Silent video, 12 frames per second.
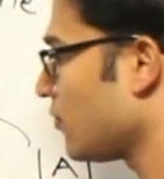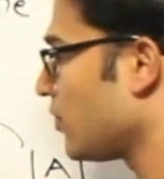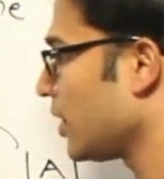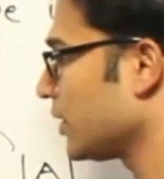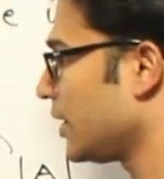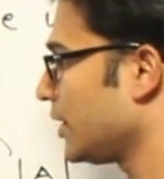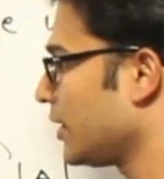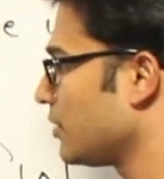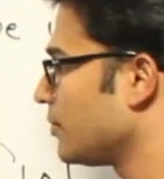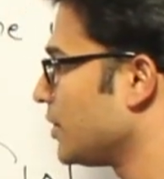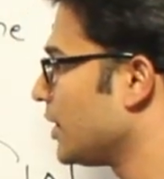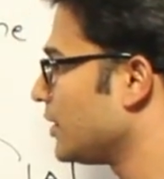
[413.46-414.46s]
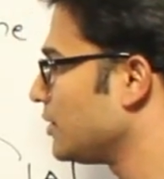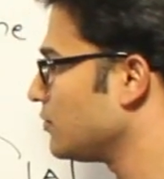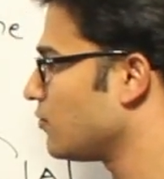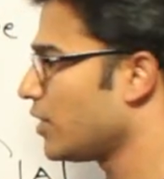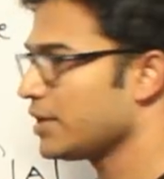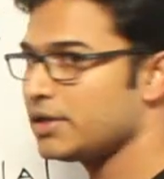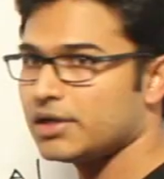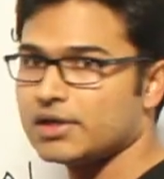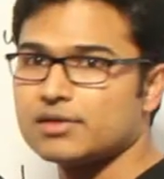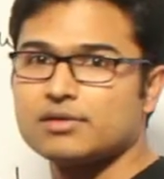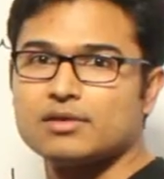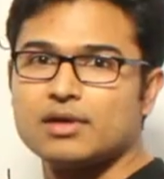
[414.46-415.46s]
of work that can be done in one
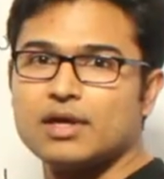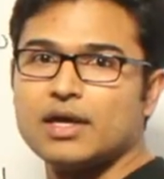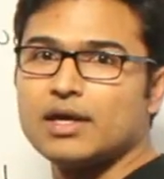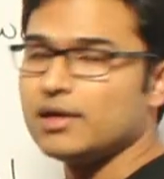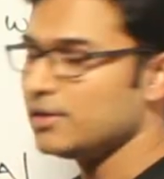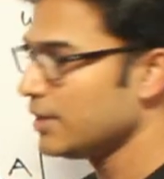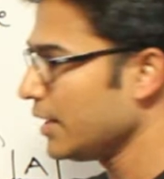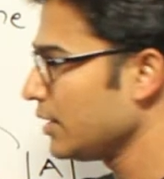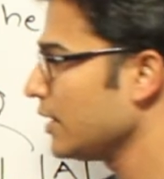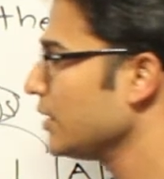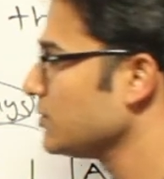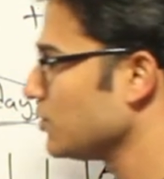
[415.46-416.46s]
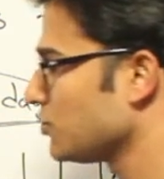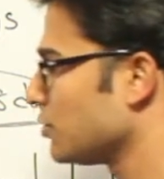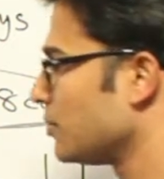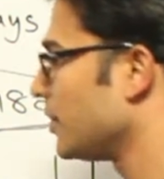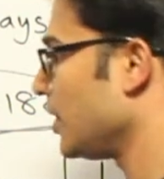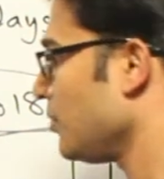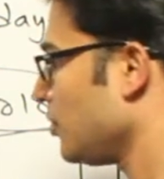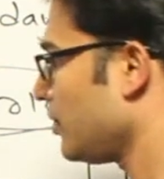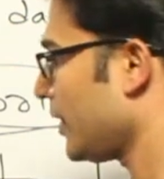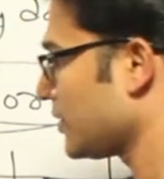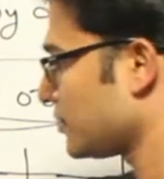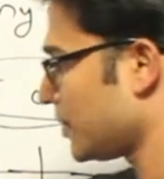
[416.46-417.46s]
turn. In that case, you should be
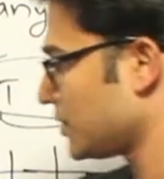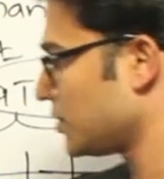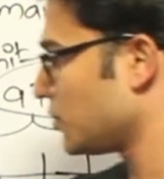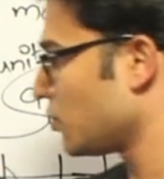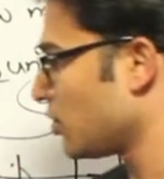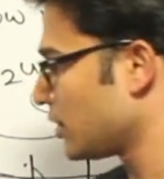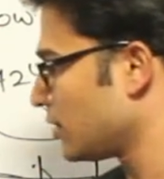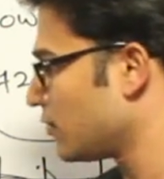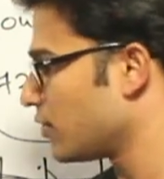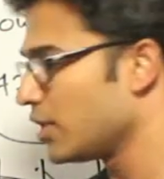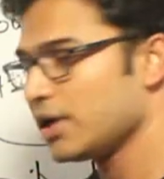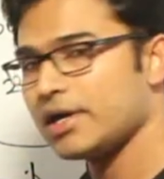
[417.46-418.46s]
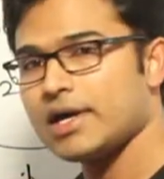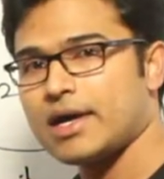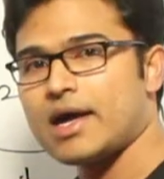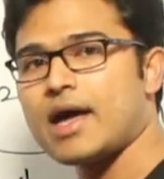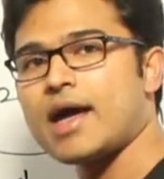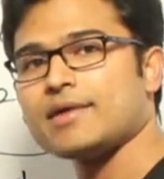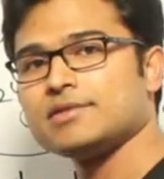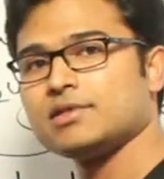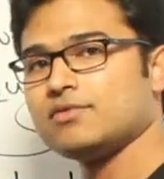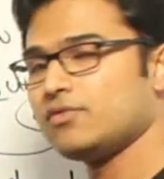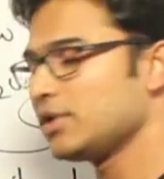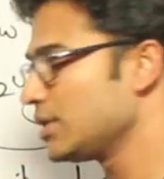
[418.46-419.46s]
able to express the total work as
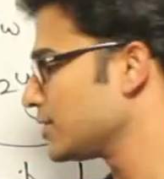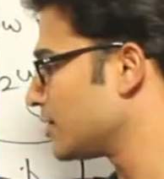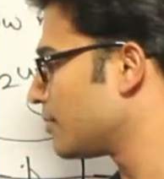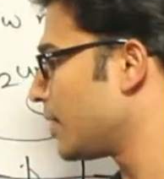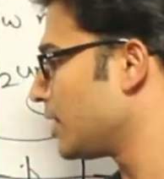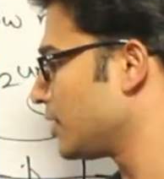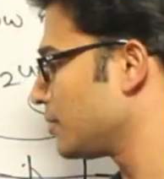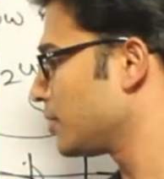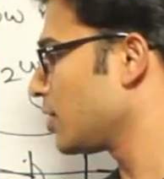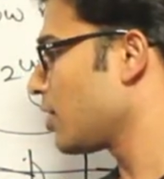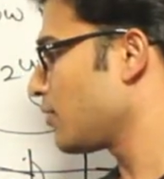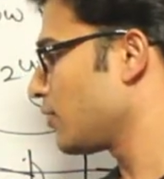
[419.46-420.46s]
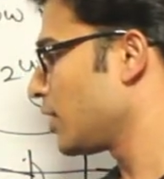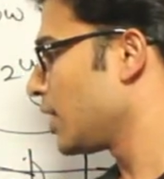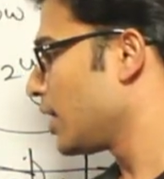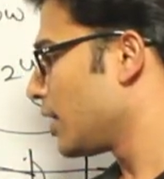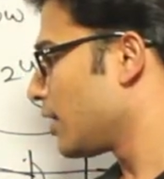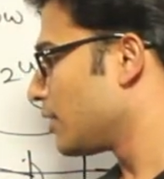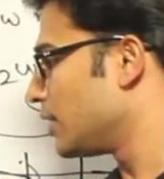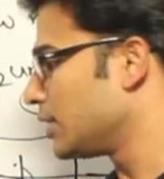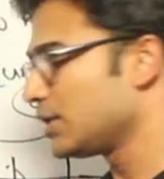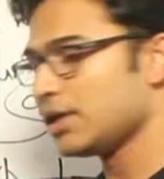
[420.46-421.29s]
if it is a multiple of the